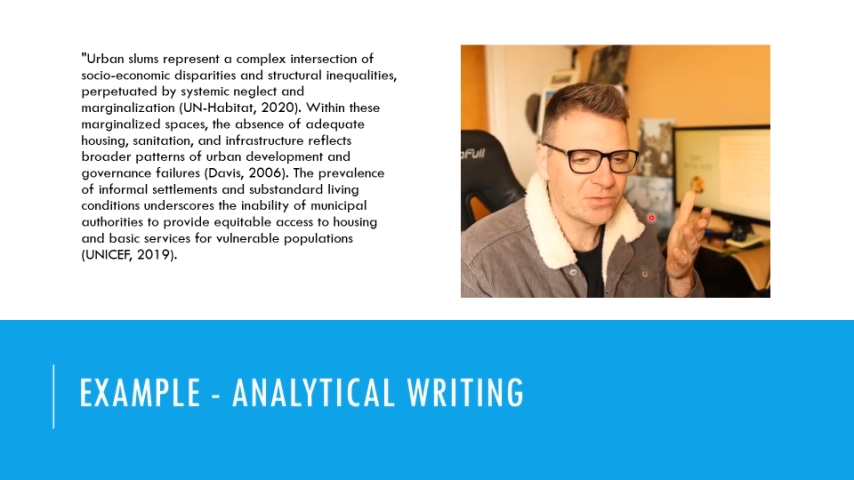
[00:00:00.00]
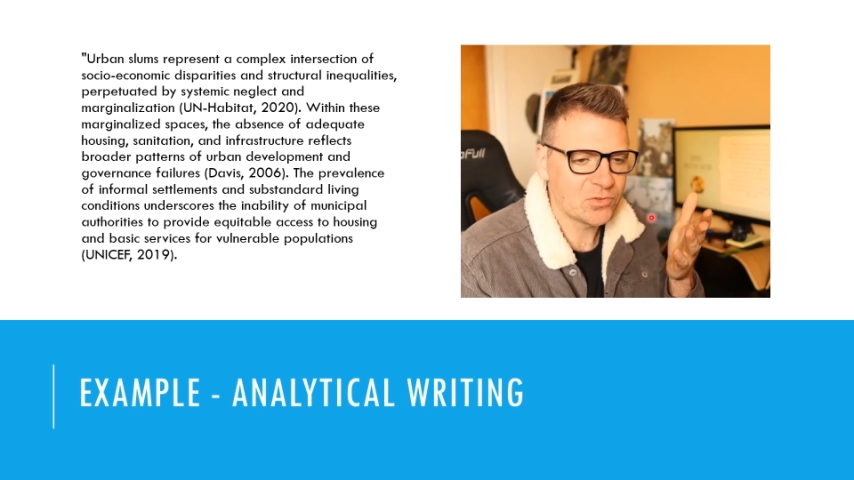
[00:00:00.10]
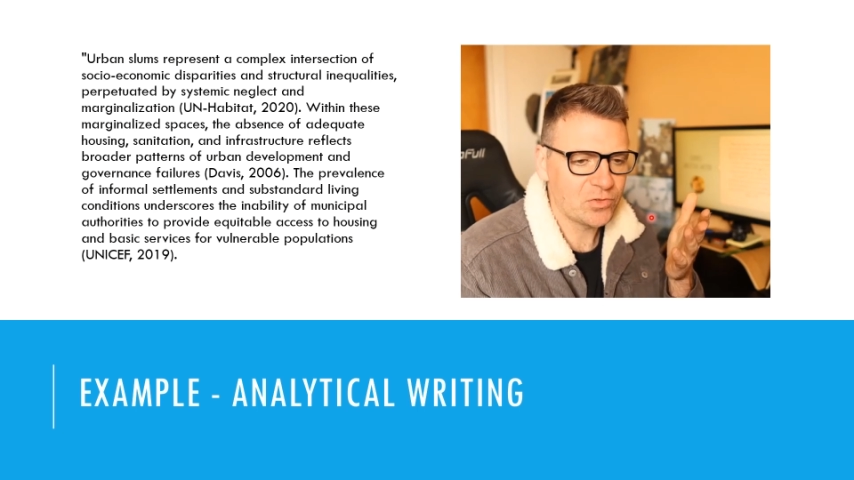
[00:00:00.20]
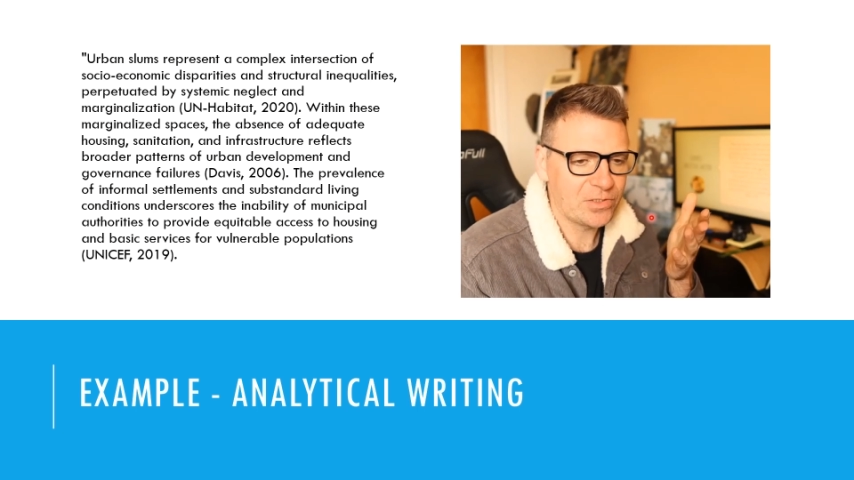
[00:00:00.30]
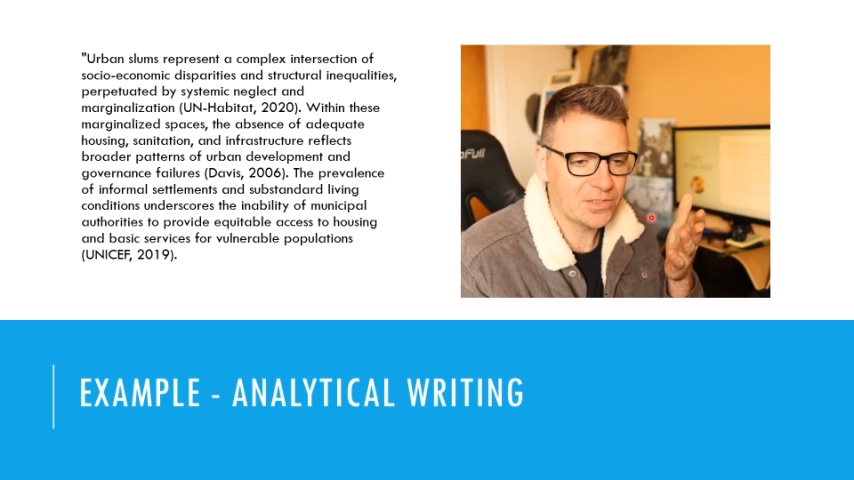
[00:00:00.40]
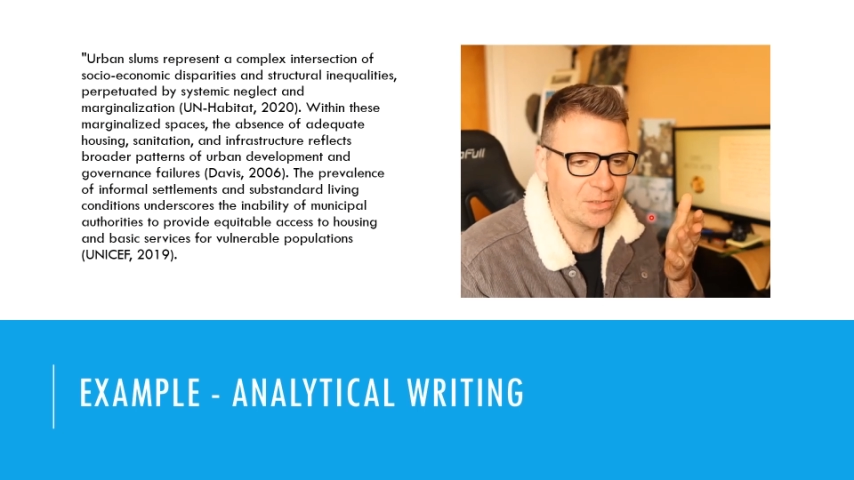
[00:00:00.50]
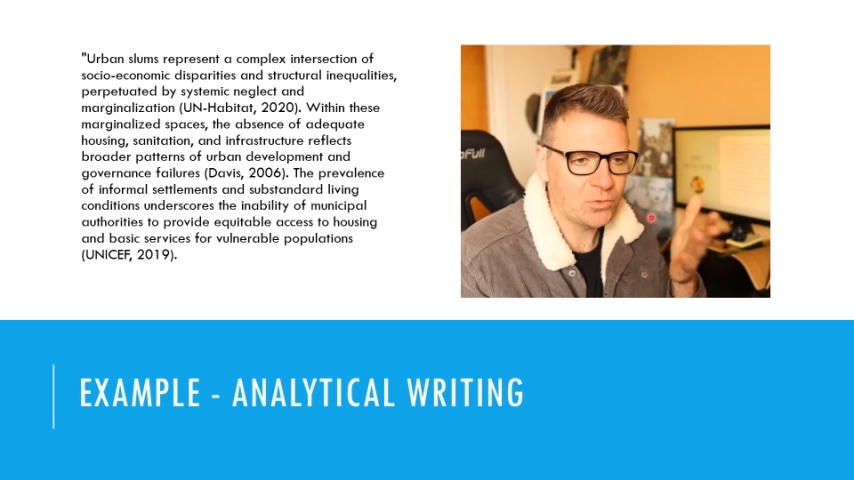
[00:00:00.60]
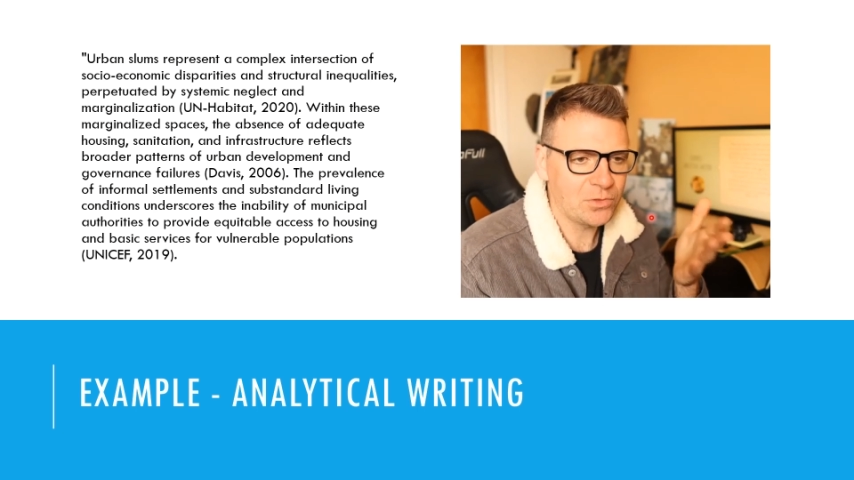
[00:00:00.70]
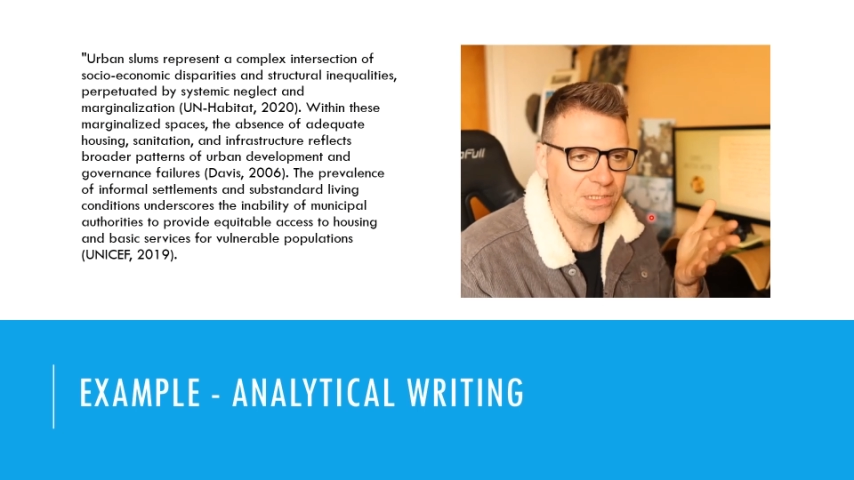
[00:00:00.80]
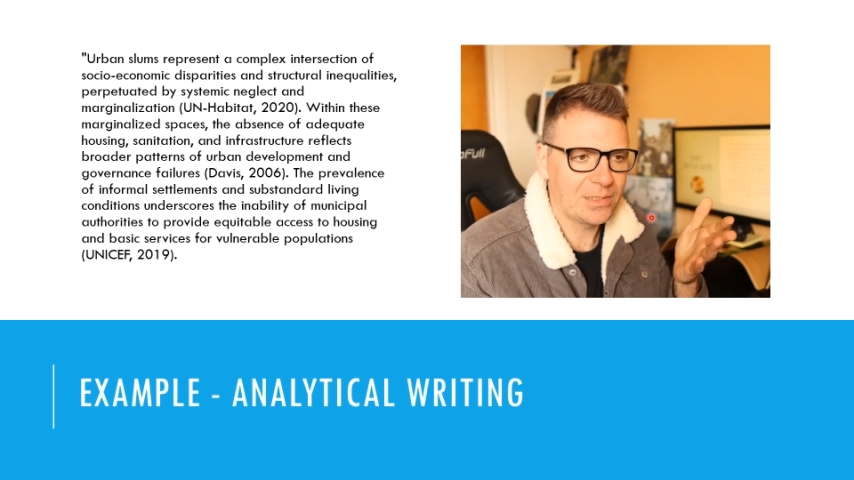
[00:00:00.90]
streets on one
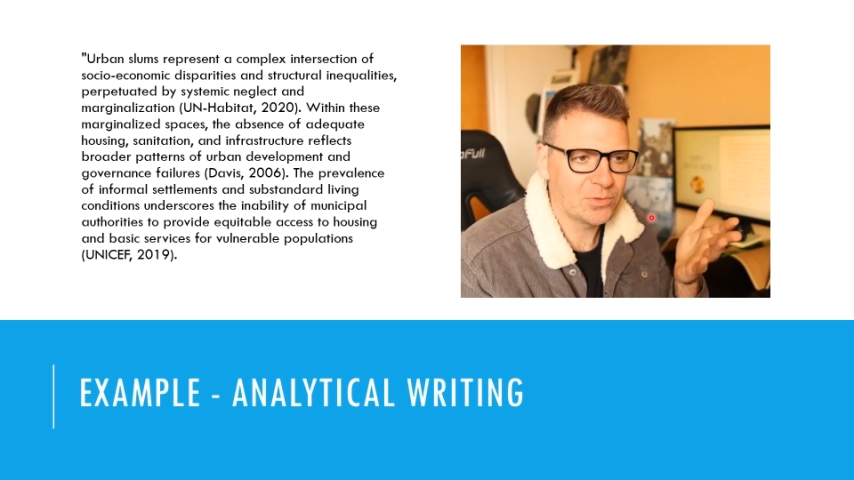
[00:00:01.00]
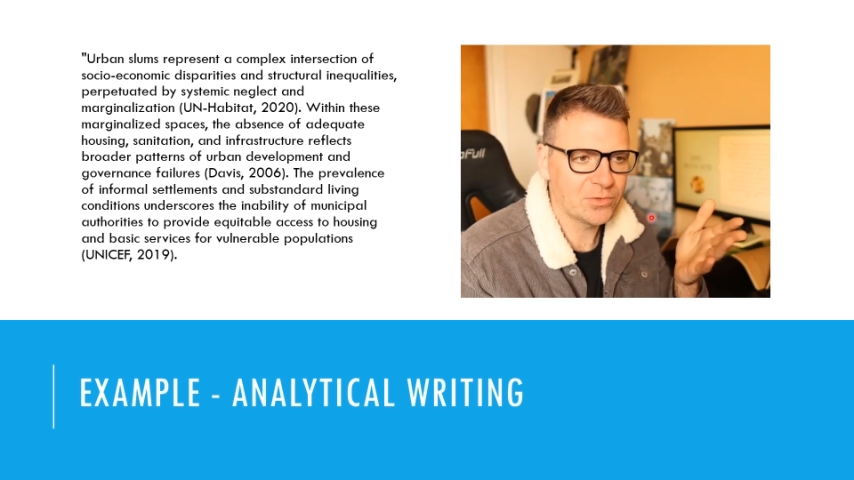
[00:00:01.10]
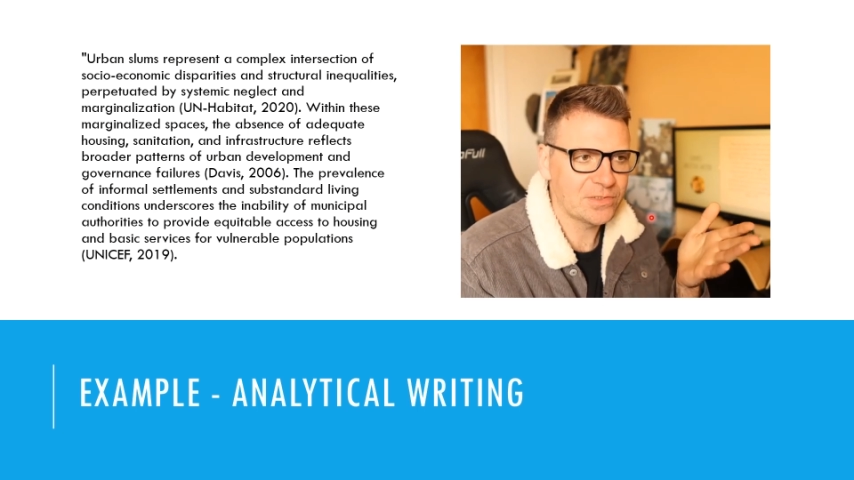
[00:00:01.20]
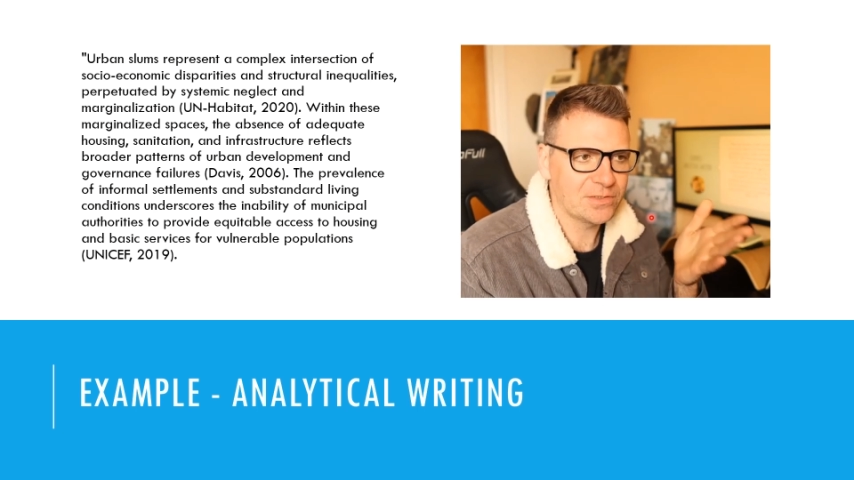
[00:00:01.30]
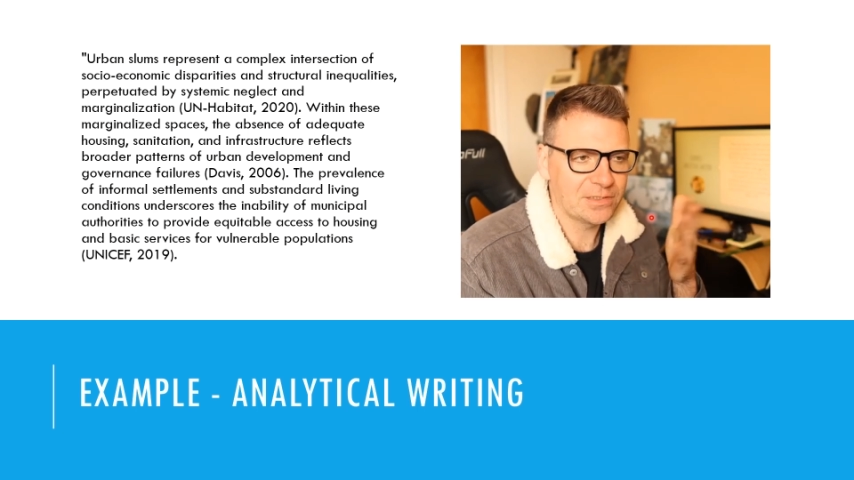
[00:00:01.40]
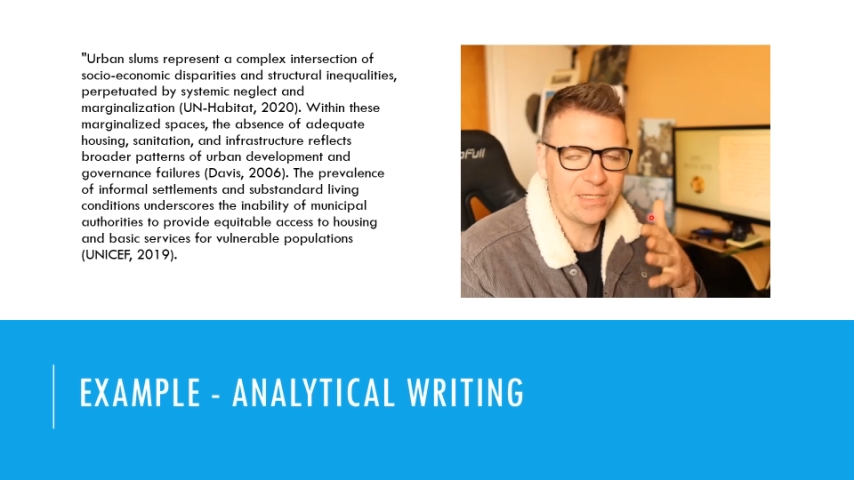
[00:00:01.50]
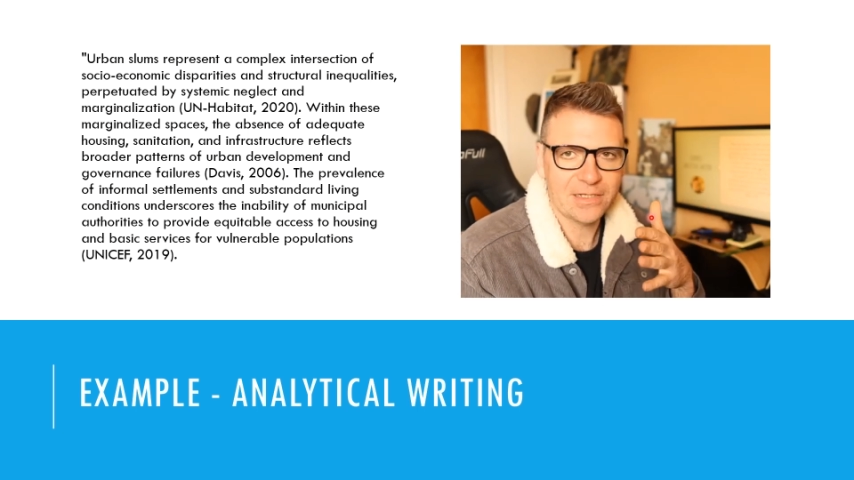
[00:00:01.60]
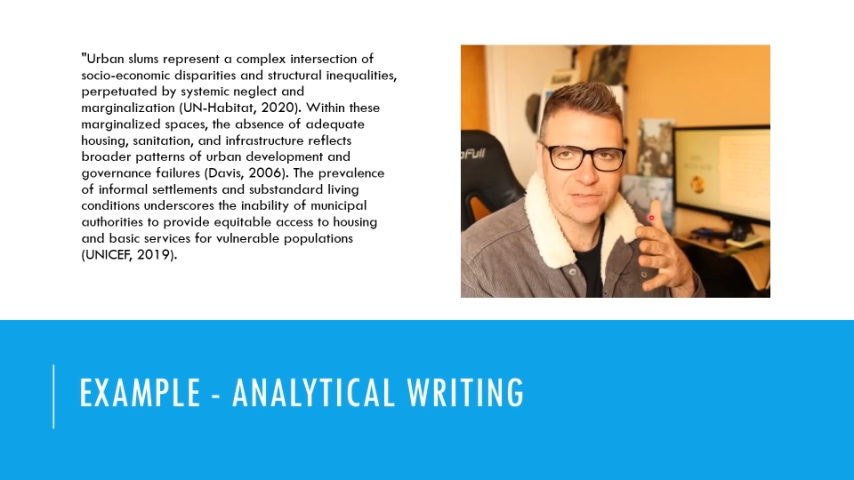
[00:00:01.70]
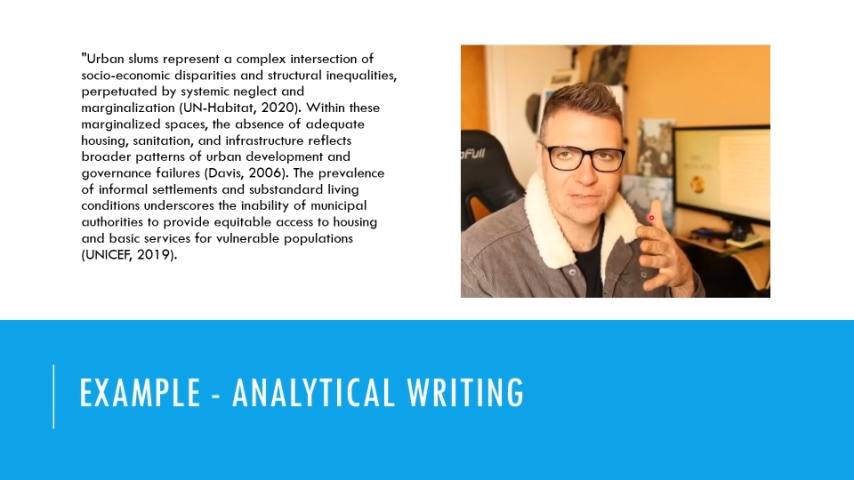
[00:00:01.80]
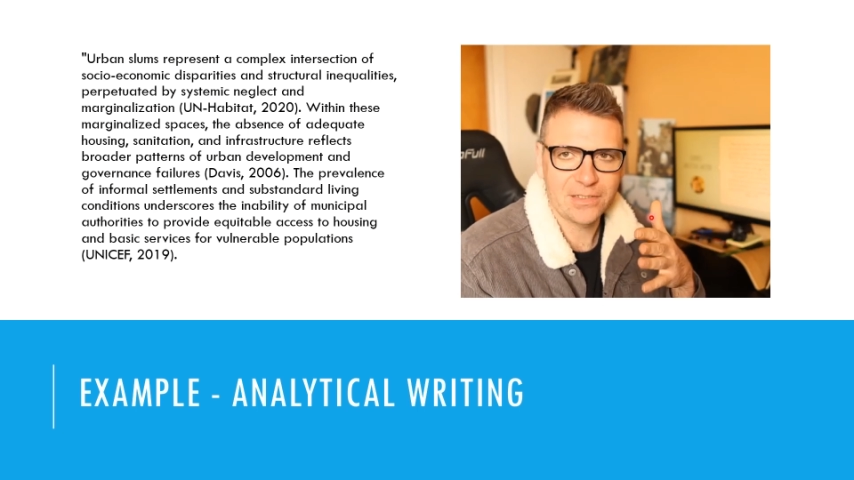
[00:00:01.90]
day, but there isn't on the next
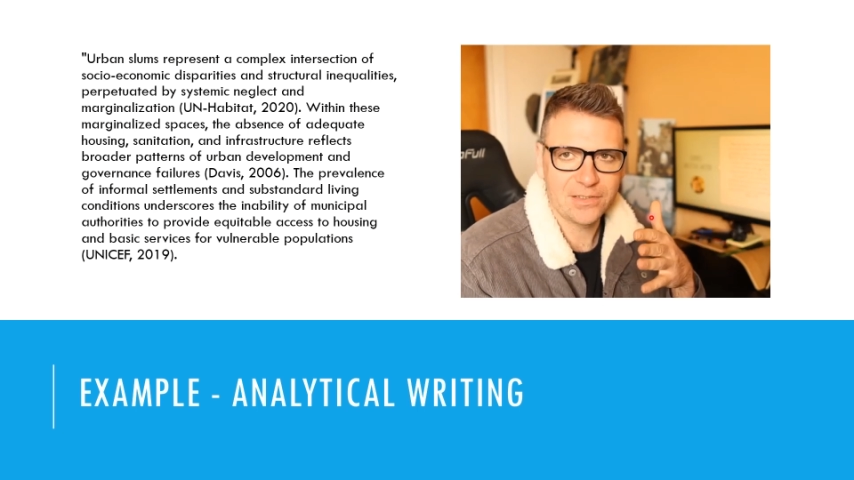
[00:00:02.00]
day.